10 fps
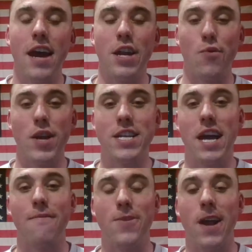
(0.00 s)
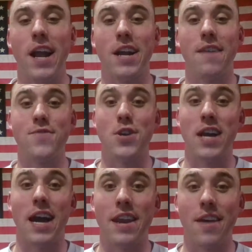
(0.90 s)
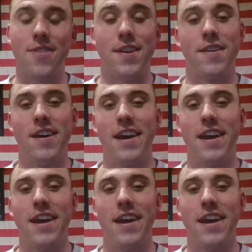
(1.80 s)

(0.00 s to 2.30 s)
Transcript: and you reach down for your handcuffs and you got nothing.